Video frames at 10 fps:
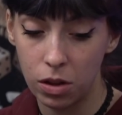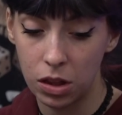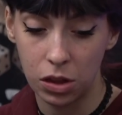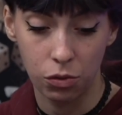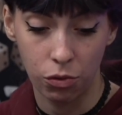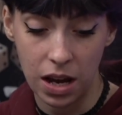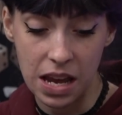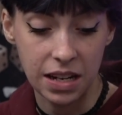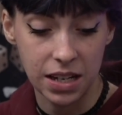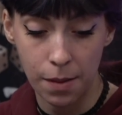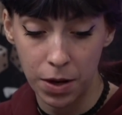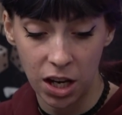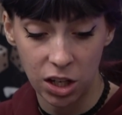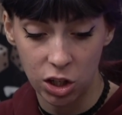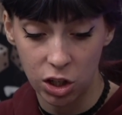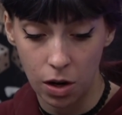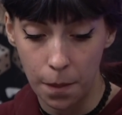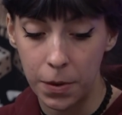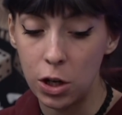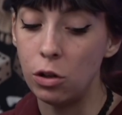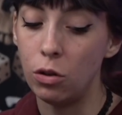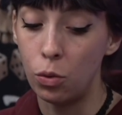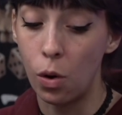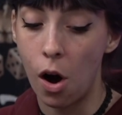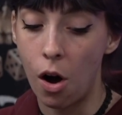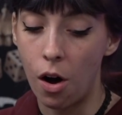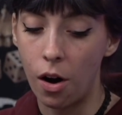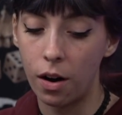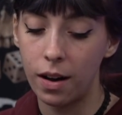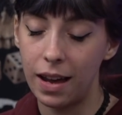3 damage, but you are